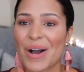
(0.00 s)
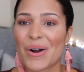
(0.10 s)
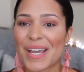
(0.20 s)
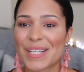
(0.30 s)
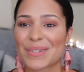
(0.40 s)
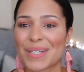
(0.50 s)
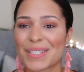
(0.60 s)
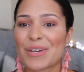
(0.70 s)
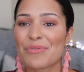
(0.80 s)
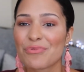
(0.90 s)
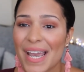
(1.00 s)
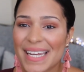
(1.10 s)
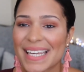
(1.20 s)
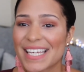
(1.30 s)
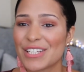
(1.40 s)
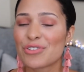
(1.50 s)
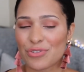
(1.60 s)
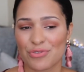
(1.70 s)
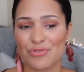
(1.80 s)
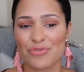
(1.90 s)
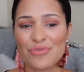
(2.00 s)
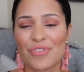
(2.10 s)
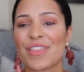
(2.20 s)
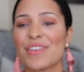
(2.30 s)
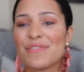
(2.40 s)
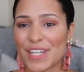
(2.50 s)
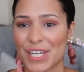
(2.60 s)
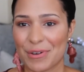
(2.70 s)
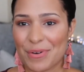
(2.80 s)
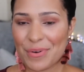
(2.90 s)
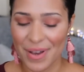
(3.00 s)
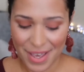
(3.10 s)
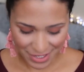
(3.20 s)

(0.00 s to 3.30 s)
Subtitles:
Okay, so let's get right into the video.